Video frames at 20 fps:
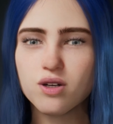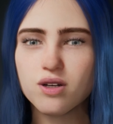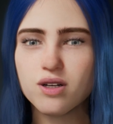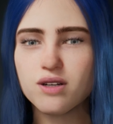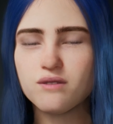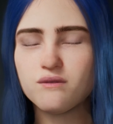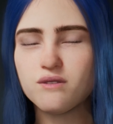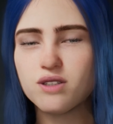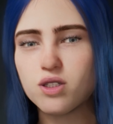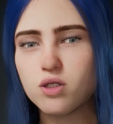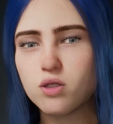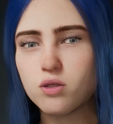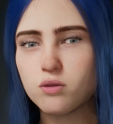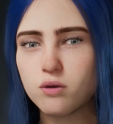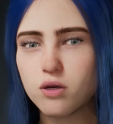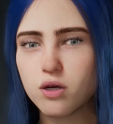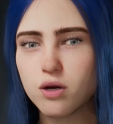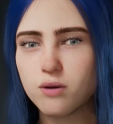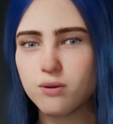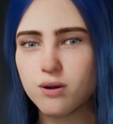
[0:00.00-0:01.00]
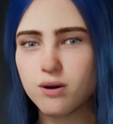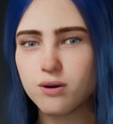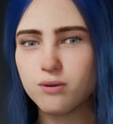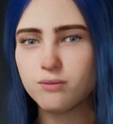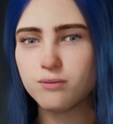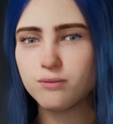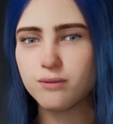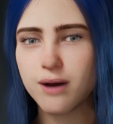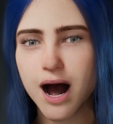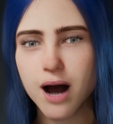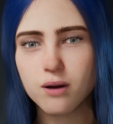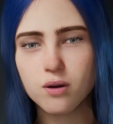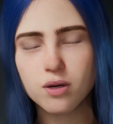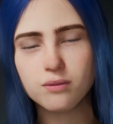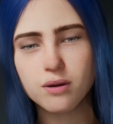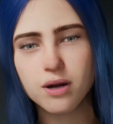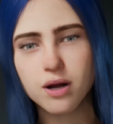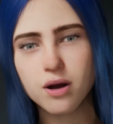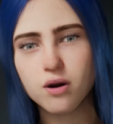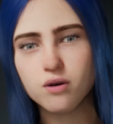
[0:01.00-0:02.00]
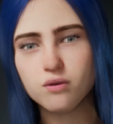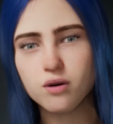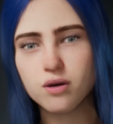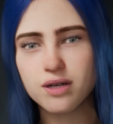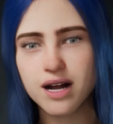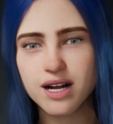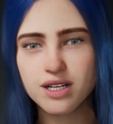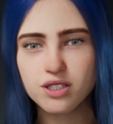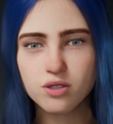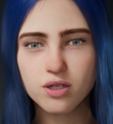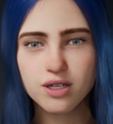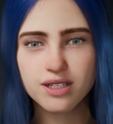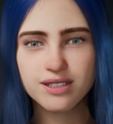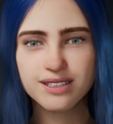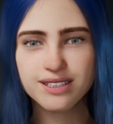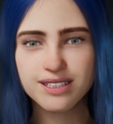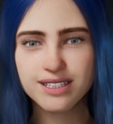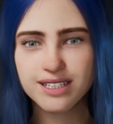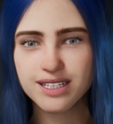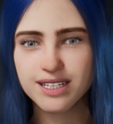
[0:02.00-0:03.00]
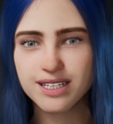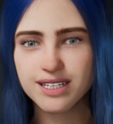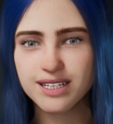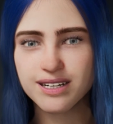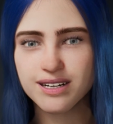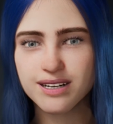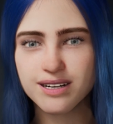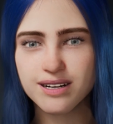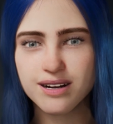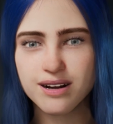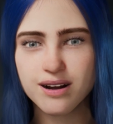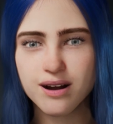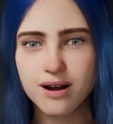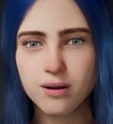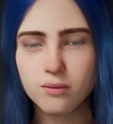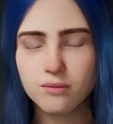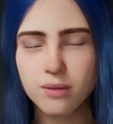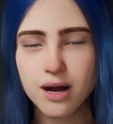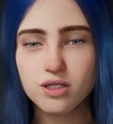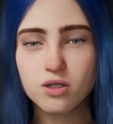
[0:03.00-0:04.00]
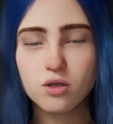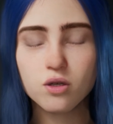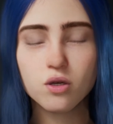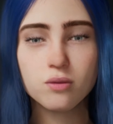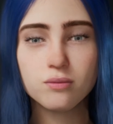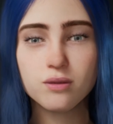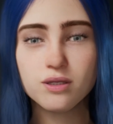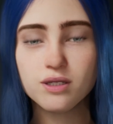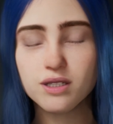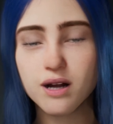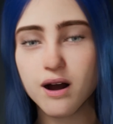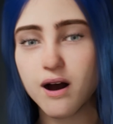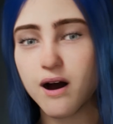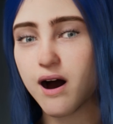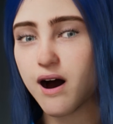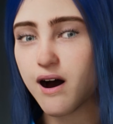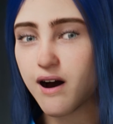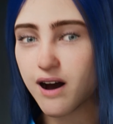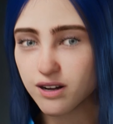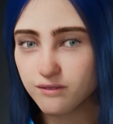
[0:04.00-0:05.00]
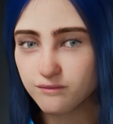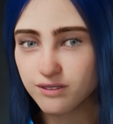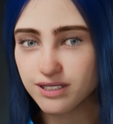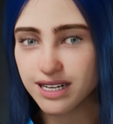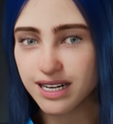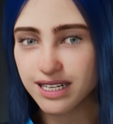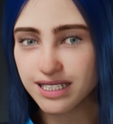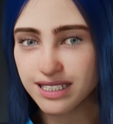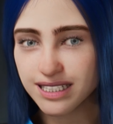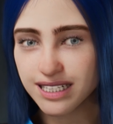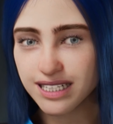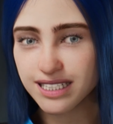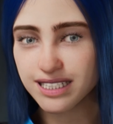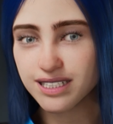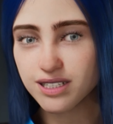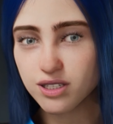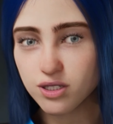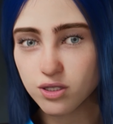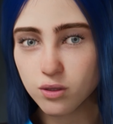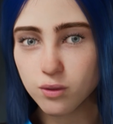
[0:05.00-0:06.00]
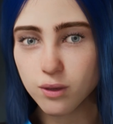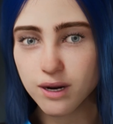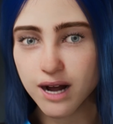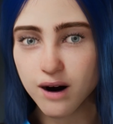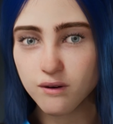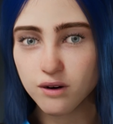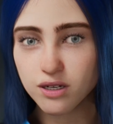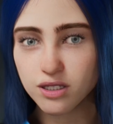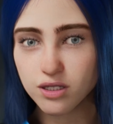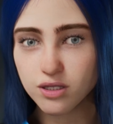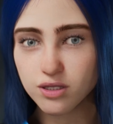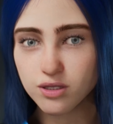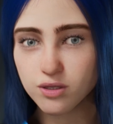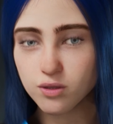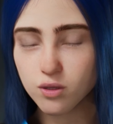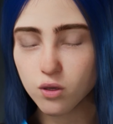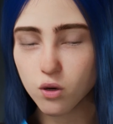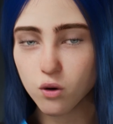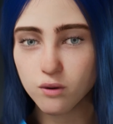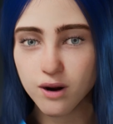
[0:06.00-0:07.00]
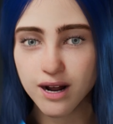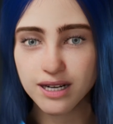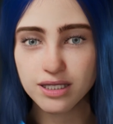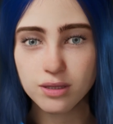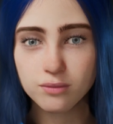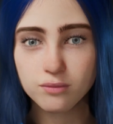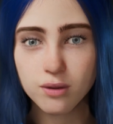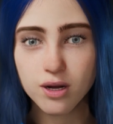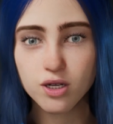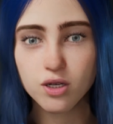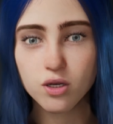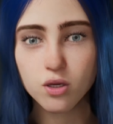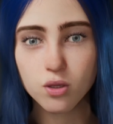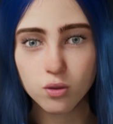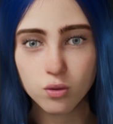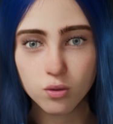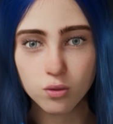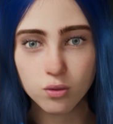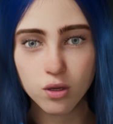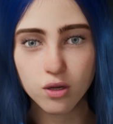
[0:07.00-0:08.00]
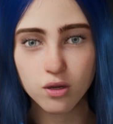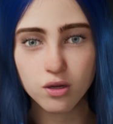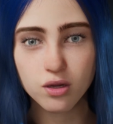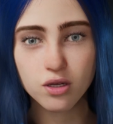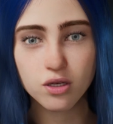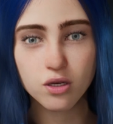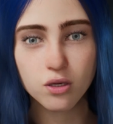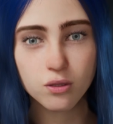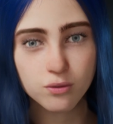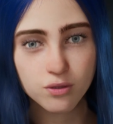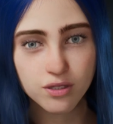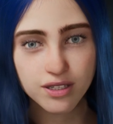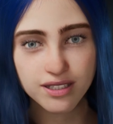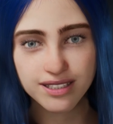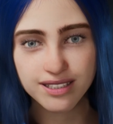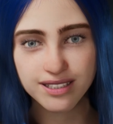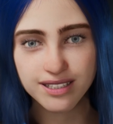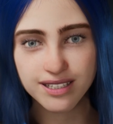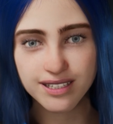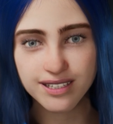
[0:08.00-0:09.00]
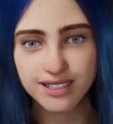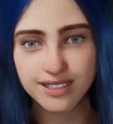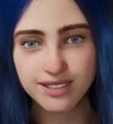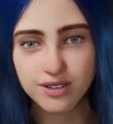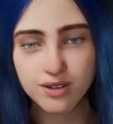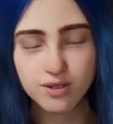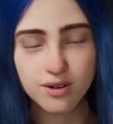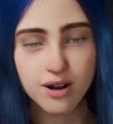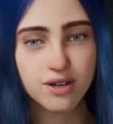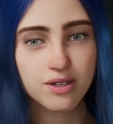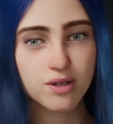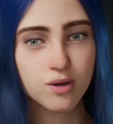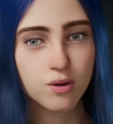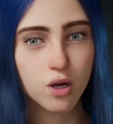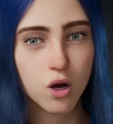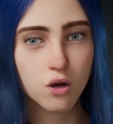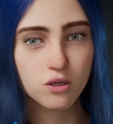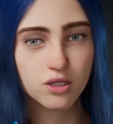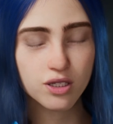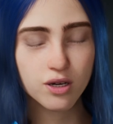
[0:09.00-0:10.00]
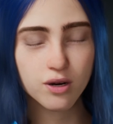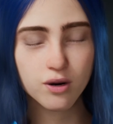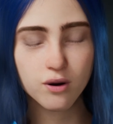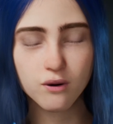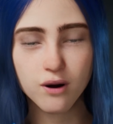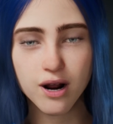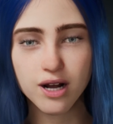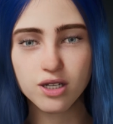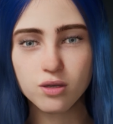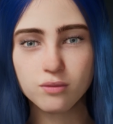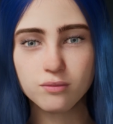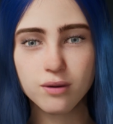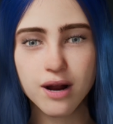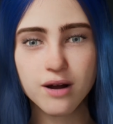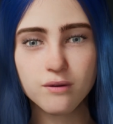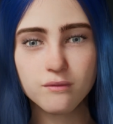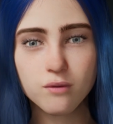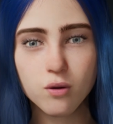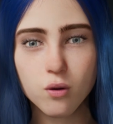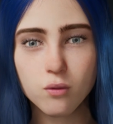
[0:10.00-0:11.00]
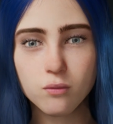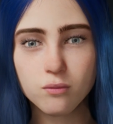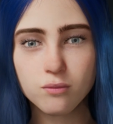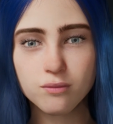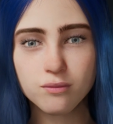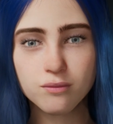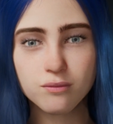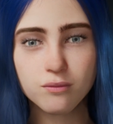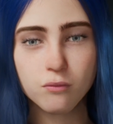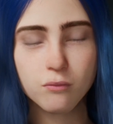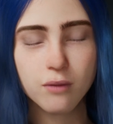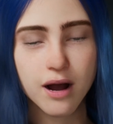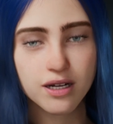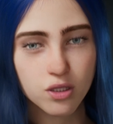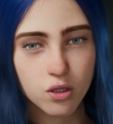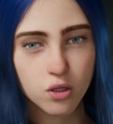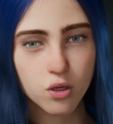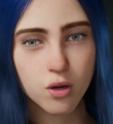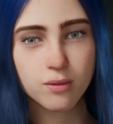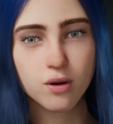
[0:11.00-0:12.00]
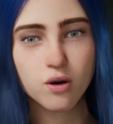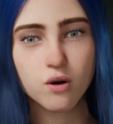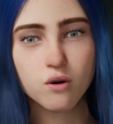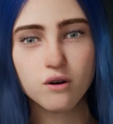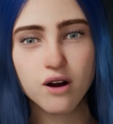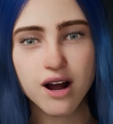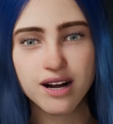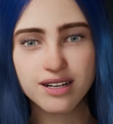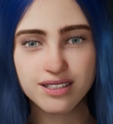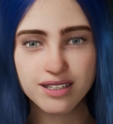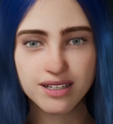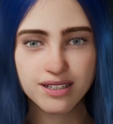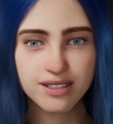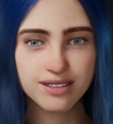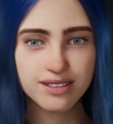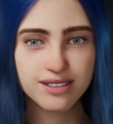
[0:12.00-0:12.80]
of digital human powered by Unreal Engine. Metahumans are high-fidelity digital characters created by you, the user, on our new content creation platform, Metahuman Creator.